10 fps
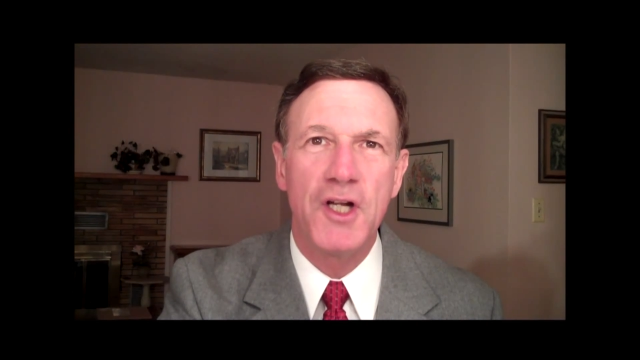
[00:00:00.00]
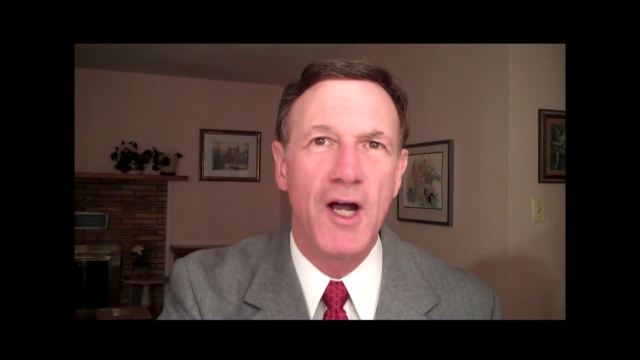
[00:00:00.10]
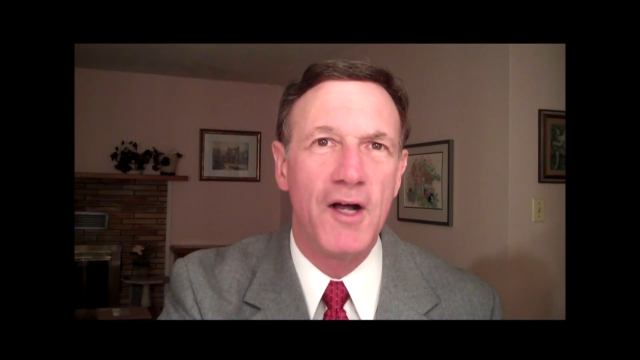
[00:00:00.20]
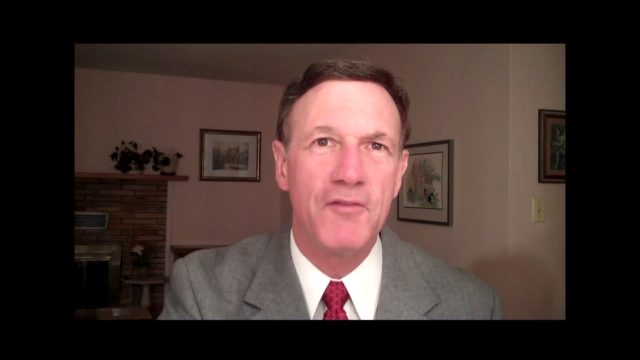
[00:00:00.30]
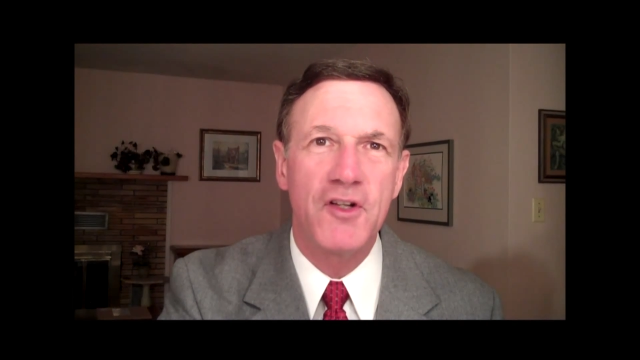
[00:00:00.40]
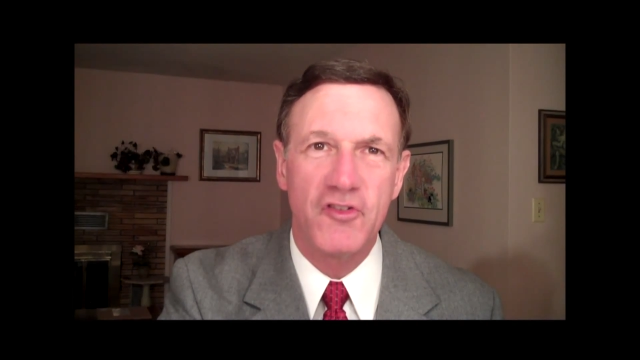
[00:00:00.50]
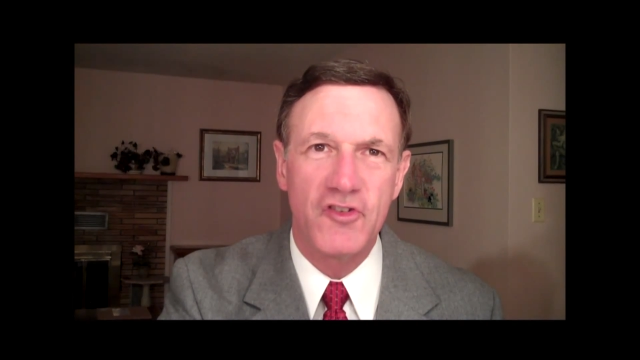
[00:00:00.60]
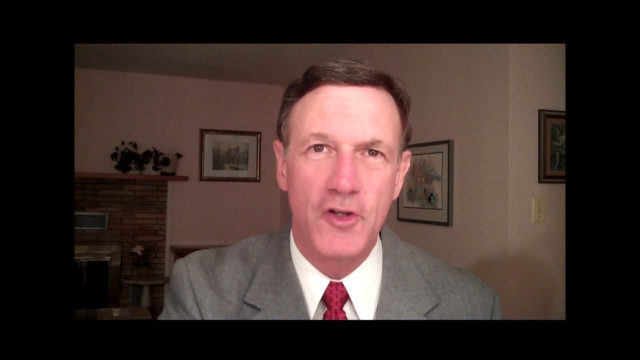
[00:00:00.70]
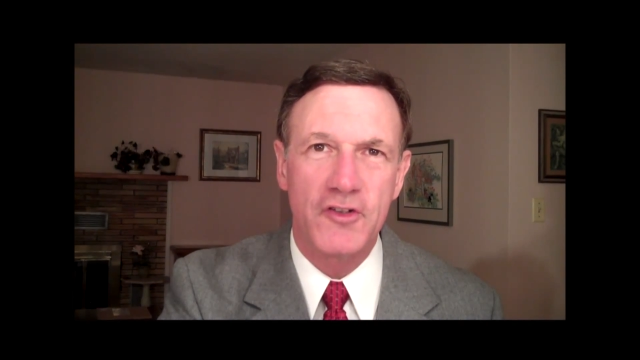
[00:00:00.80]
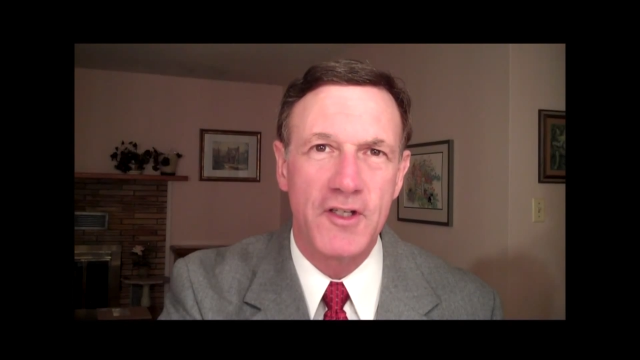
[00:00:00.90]
of
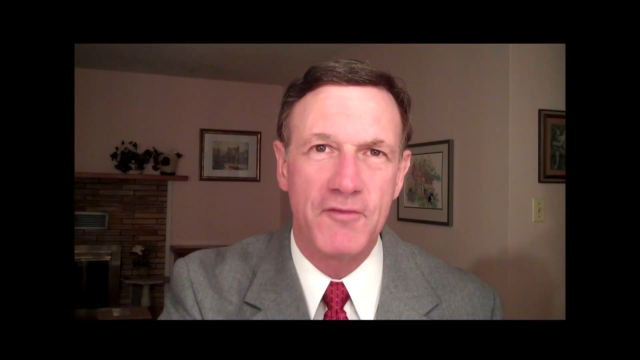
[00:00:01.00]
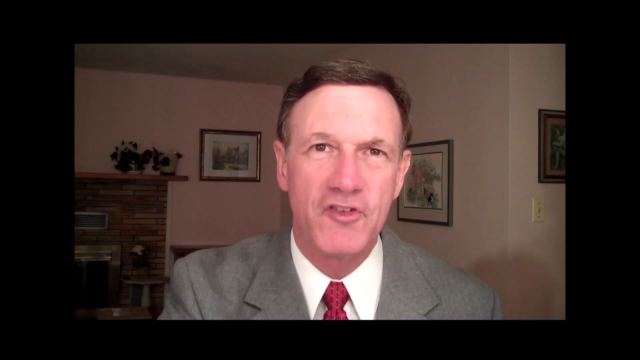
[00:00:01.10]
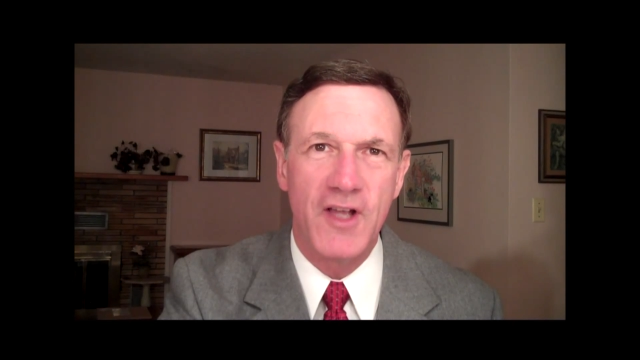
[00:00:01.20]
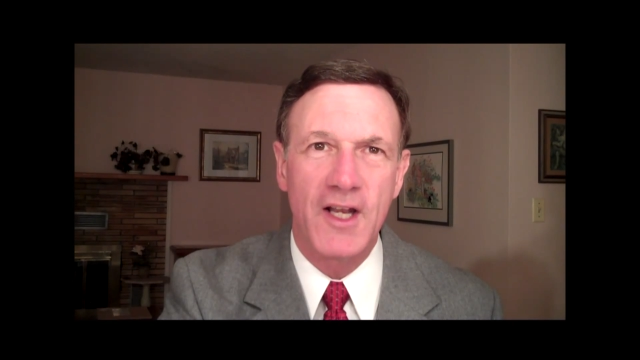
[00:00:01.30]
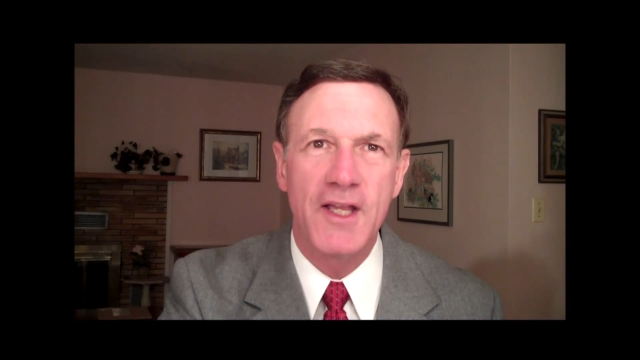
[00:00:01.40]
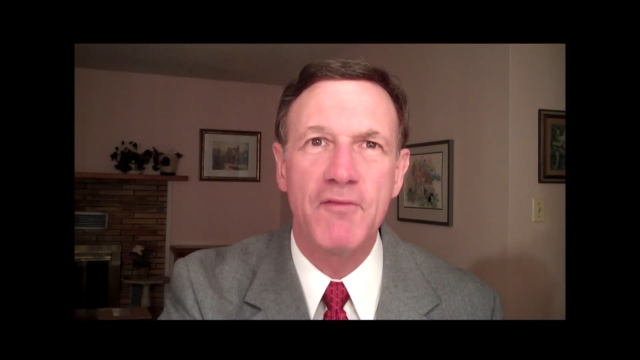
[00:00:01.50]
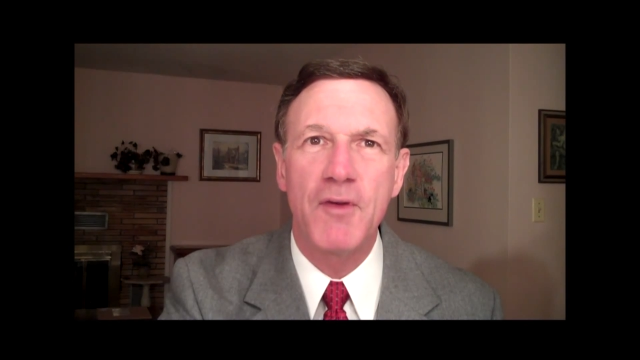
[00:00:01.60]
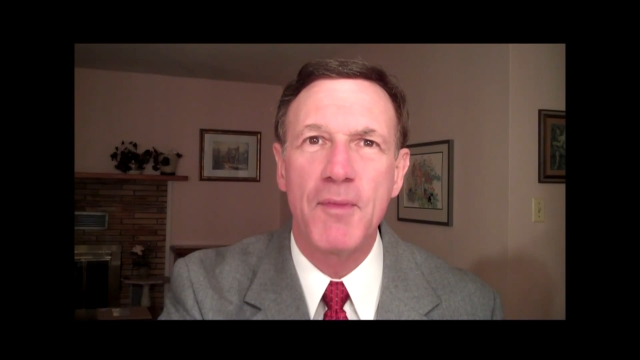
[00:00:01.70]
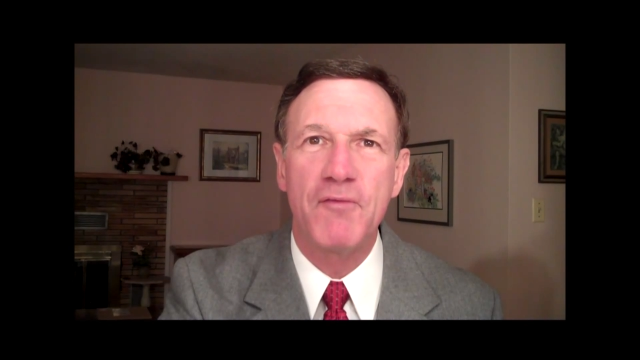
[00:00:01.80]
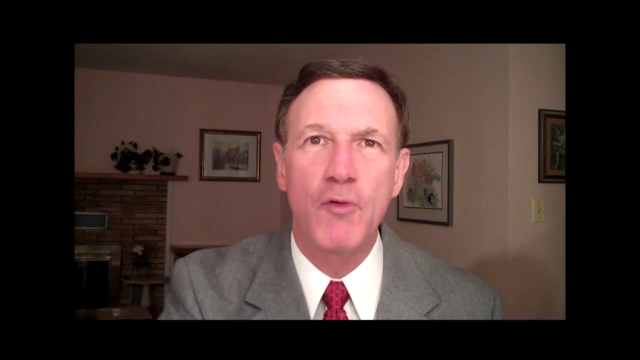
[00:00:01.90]
consultative selling
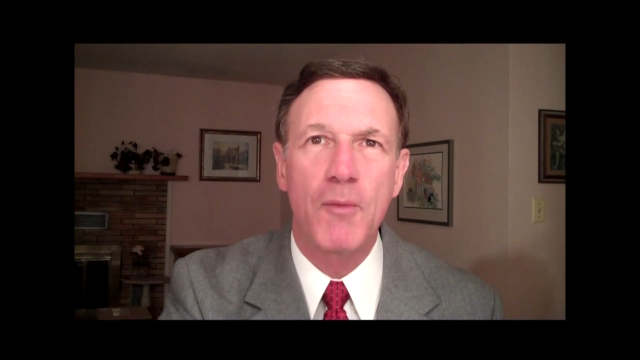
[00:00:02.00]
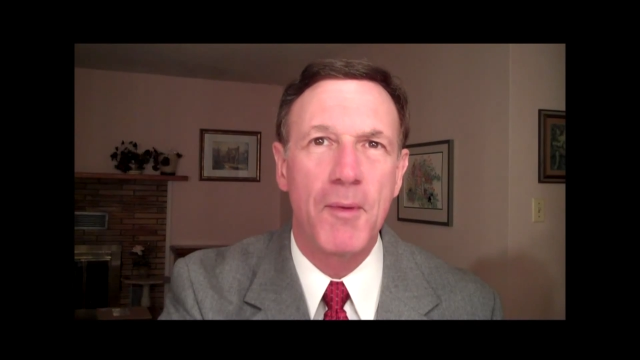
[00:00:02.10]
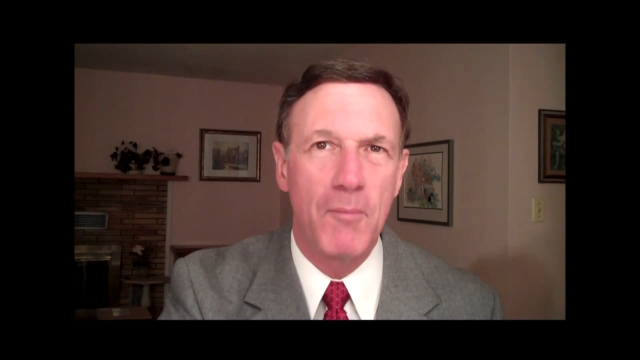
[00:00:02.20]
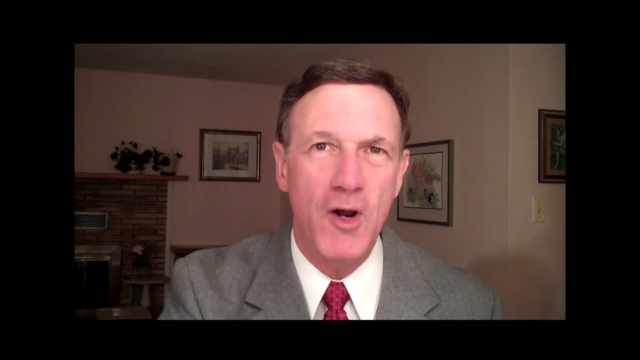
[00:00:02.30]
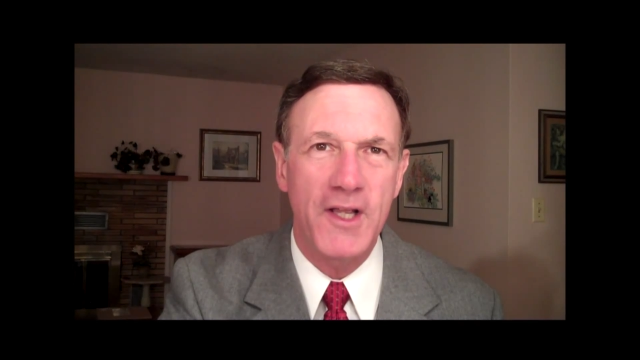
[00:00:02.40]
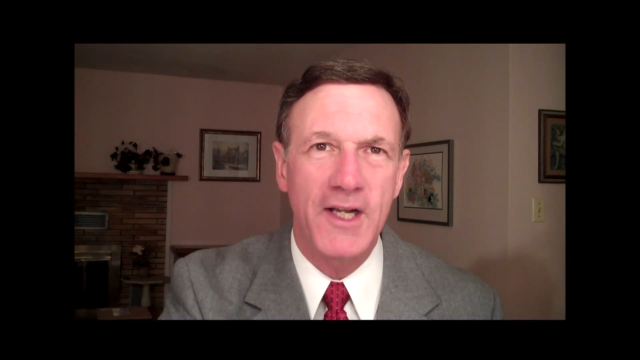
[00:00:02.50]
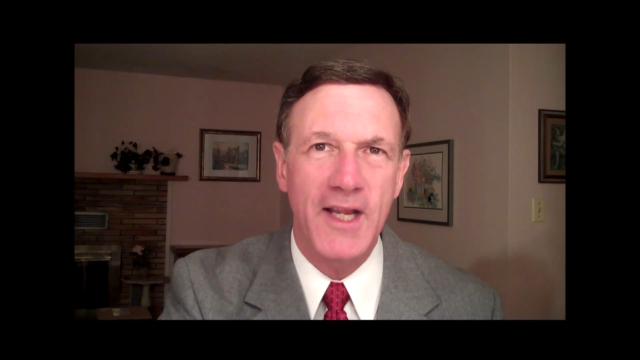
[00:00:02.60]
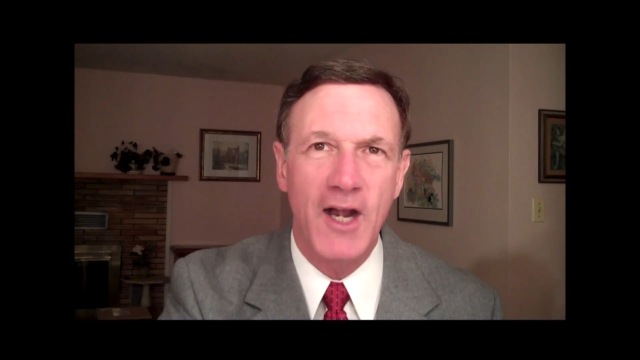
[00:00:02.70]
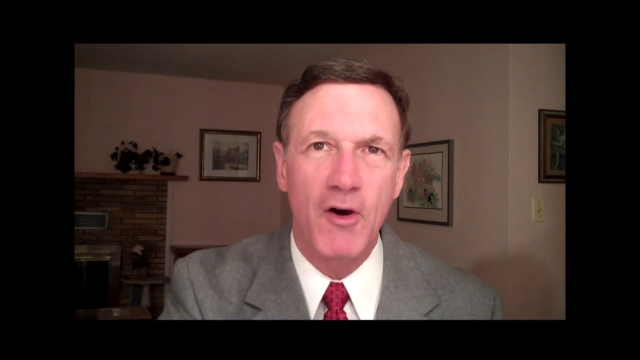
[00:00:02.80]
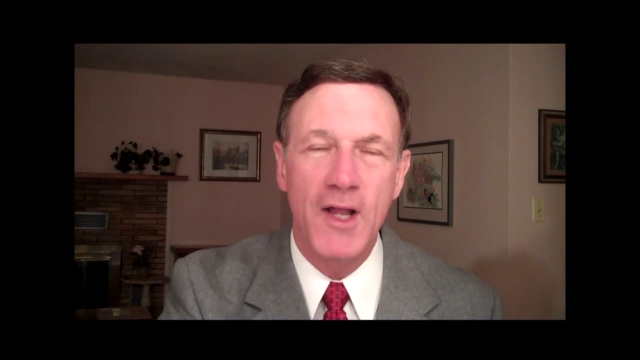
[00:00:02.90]
from the former marketing
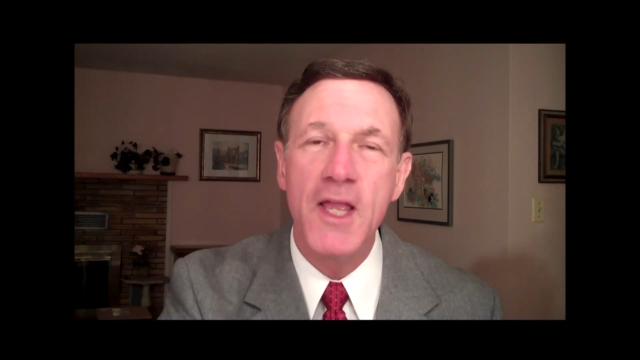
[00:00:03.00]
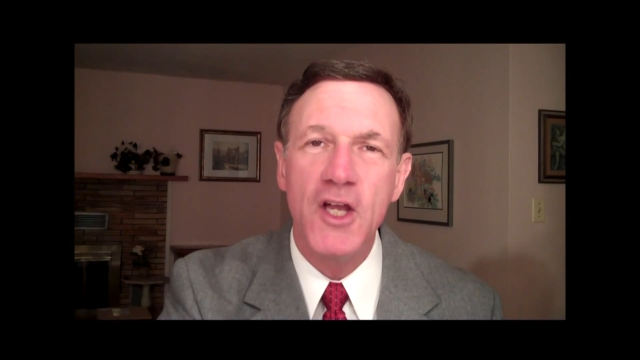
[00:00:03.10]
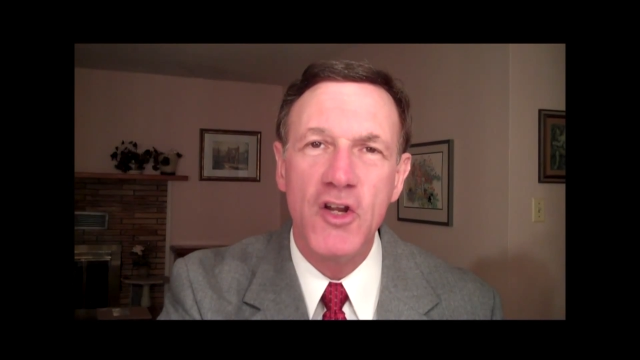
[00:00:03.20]
era